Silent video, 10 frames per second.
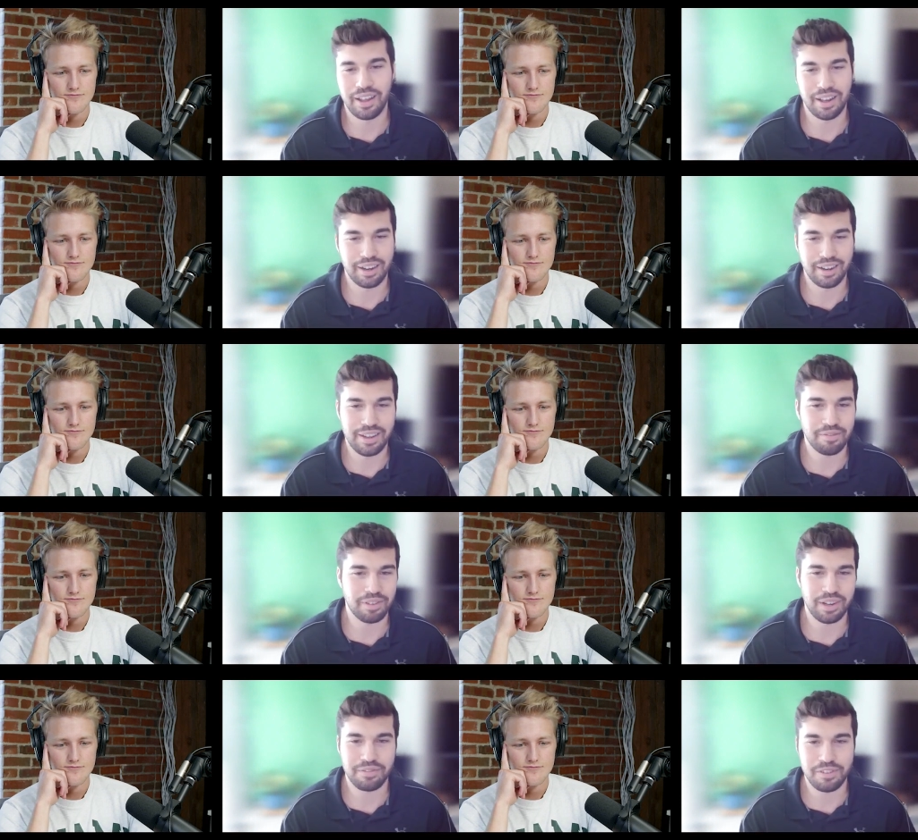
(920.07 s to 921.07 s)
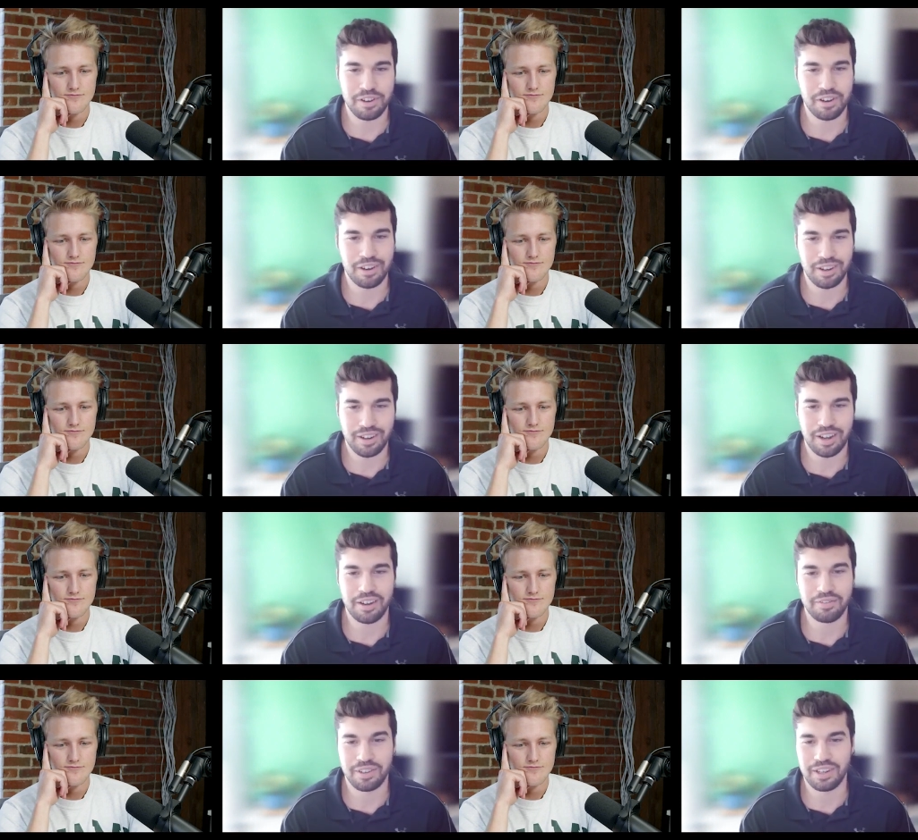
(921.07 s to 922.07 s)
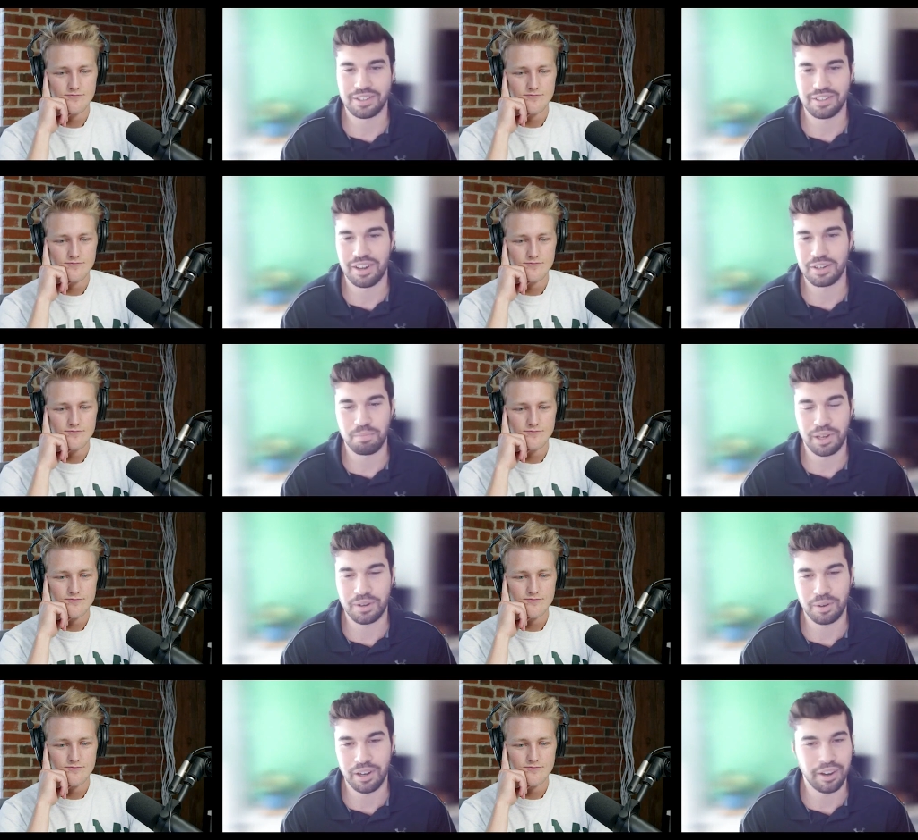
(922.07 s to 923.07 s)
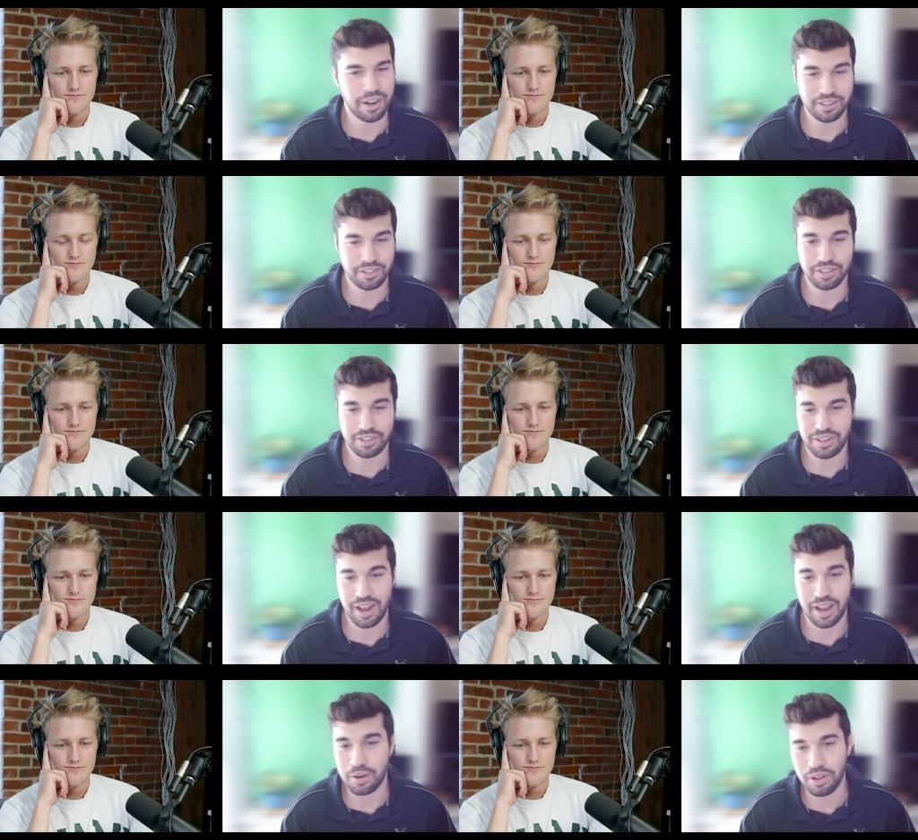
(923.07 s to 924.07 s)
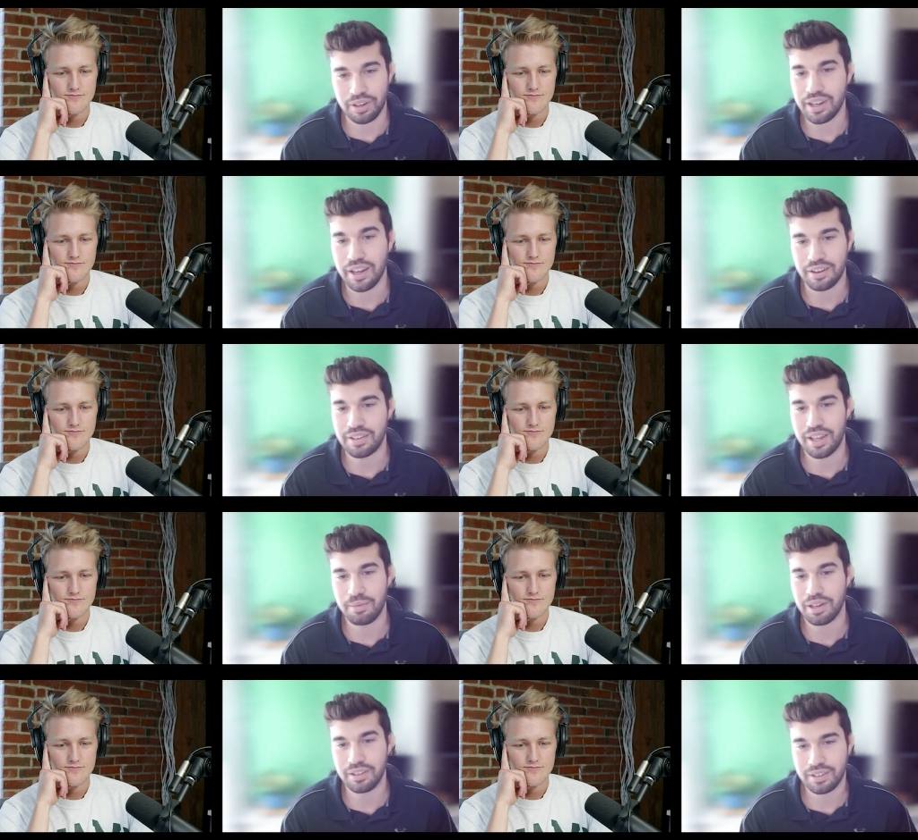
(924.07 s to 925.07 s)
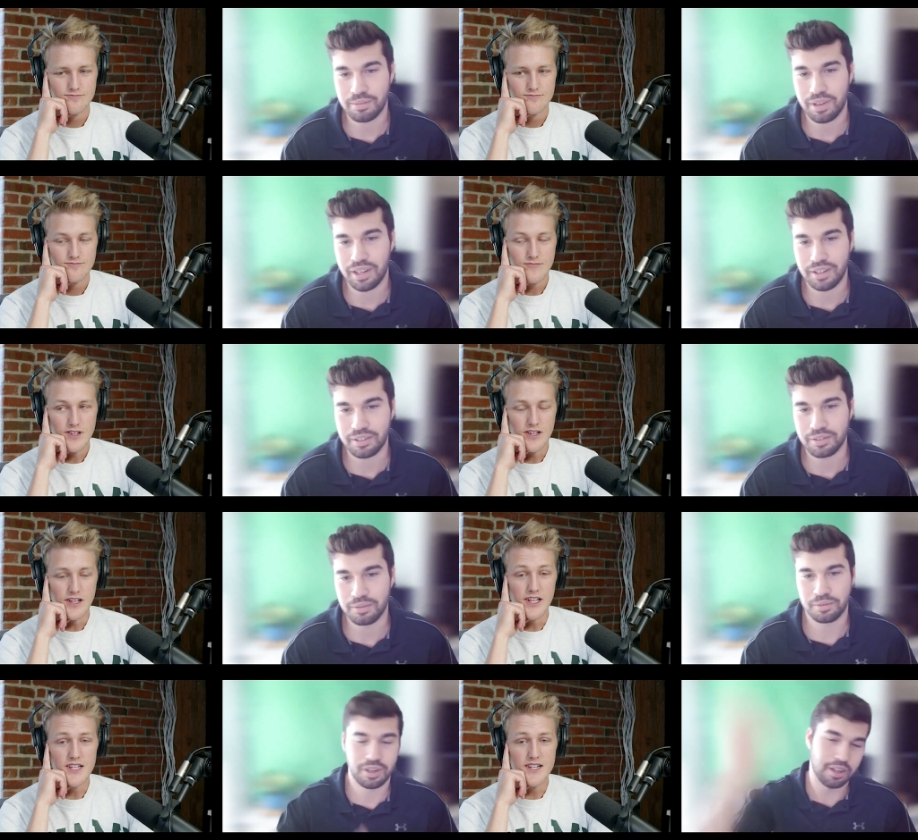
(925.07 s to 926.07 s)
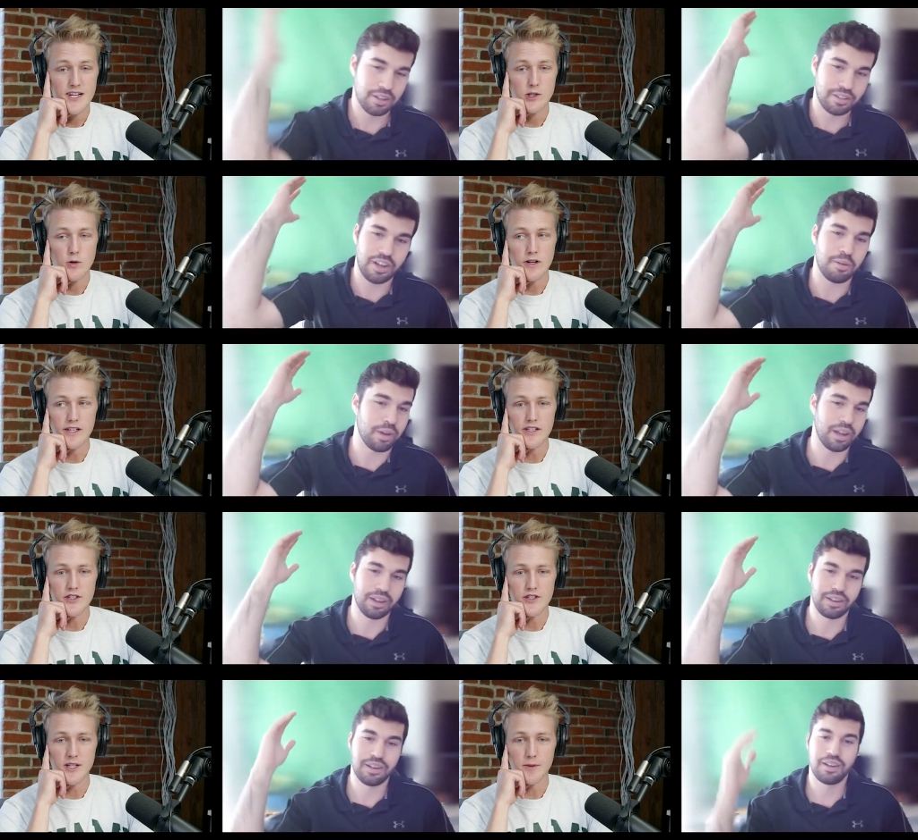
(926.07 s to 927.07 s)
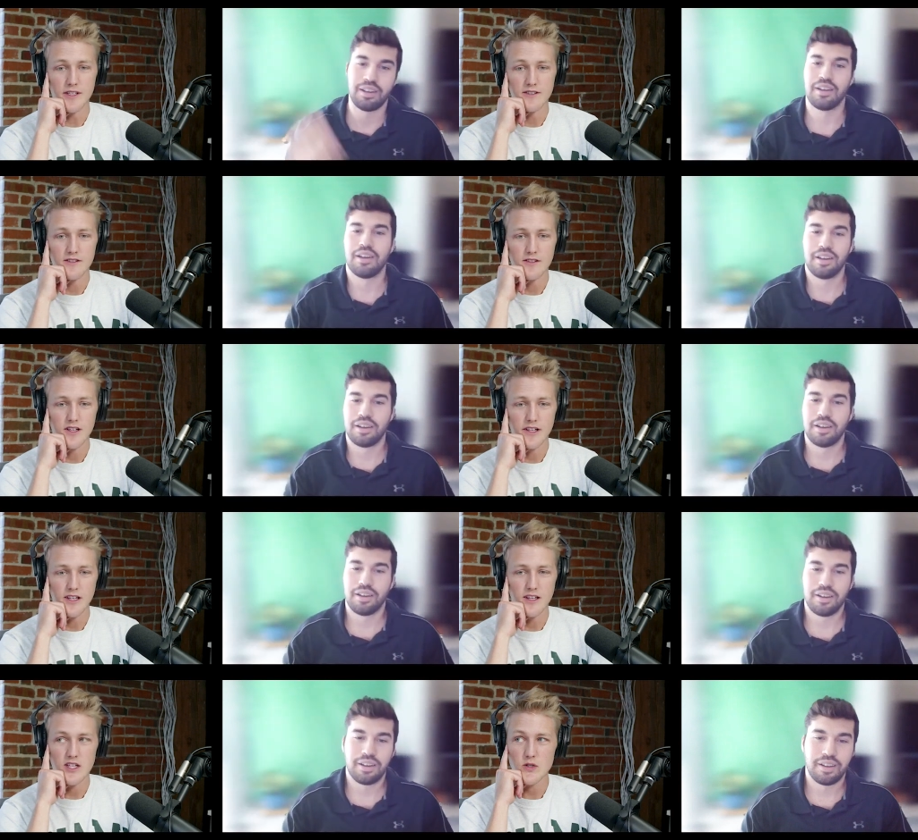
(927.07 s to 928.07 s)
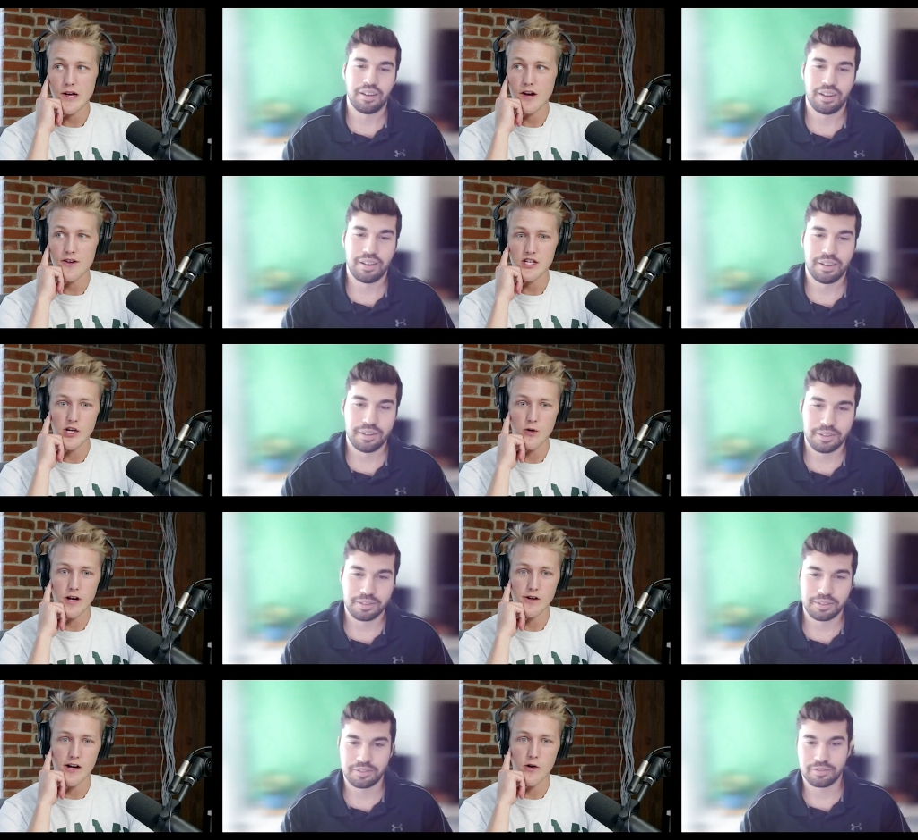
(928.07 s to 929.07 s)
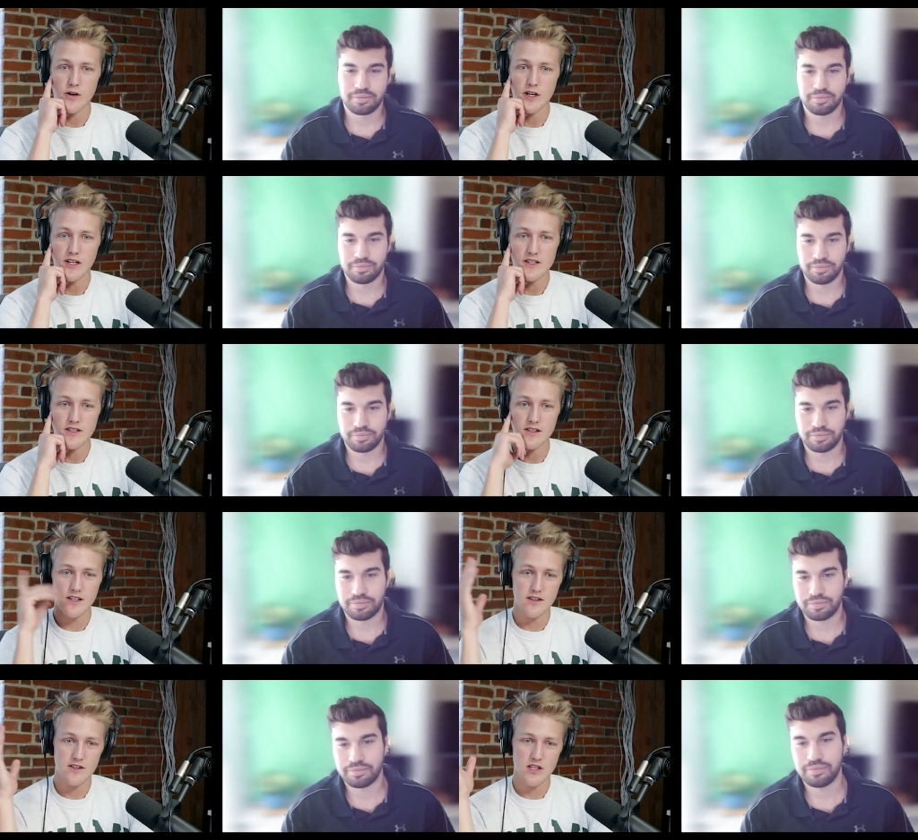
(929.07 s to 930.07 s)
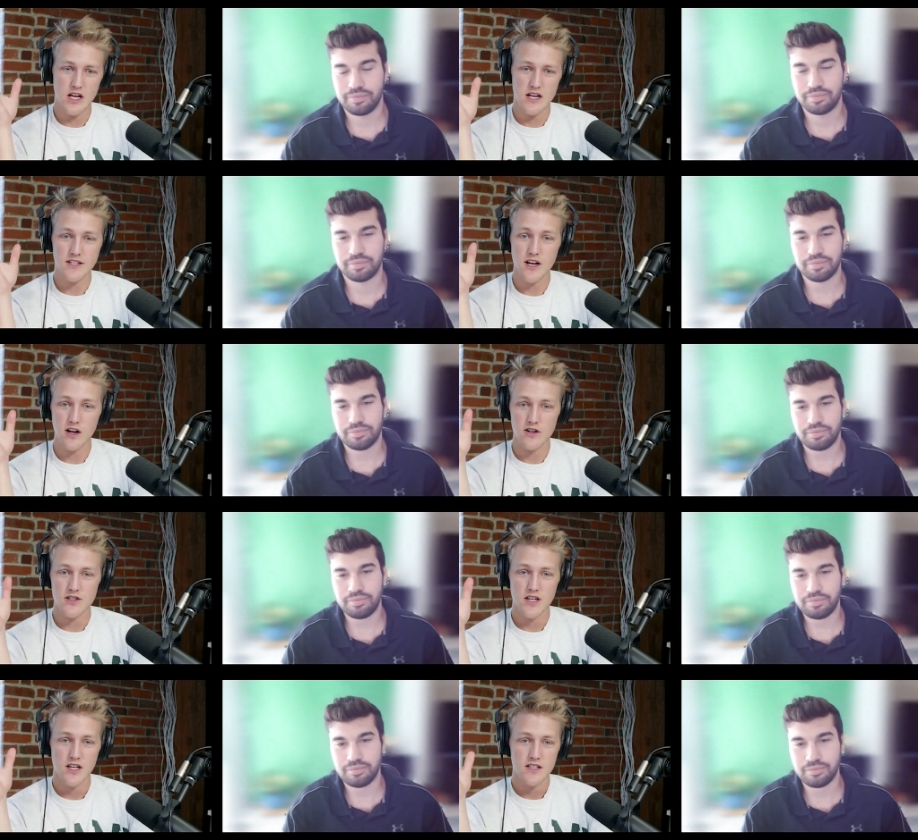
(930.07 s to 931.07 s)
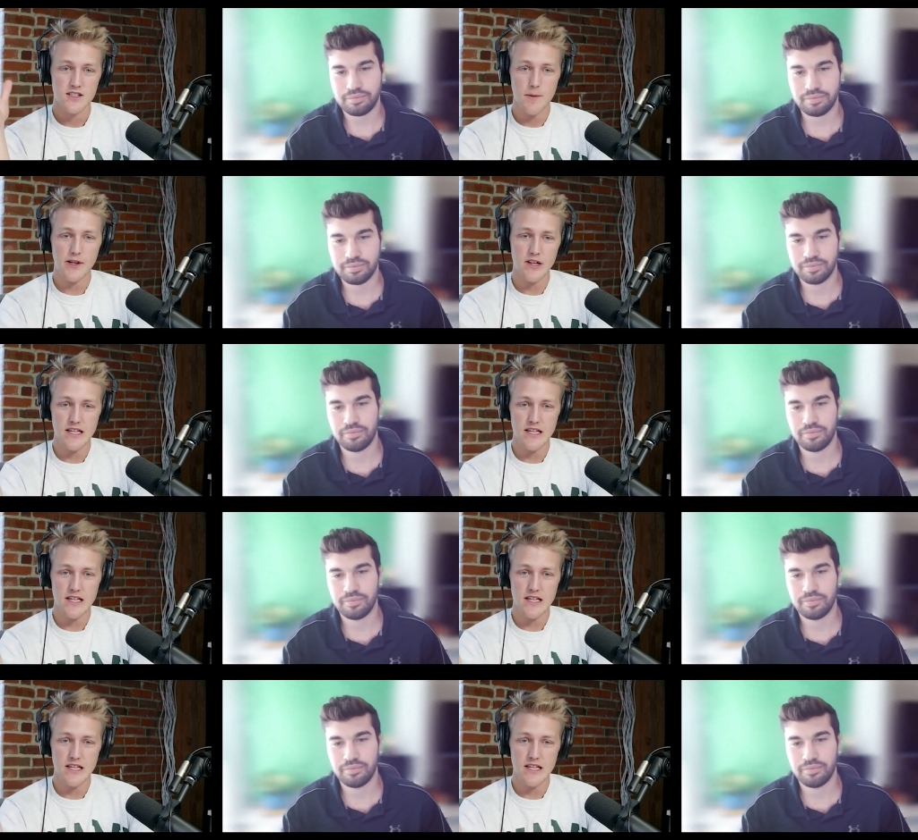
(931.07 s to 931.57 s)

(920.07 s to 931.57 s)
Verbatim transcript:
Speaker 1: and even if you're kind of a staunch Bitcoiner, it's just high quality entertainment.
Speaker 2: It is high quality entertainment, like, and that's why I call it shitcoin cry corner because there's a lot of tears. Typically,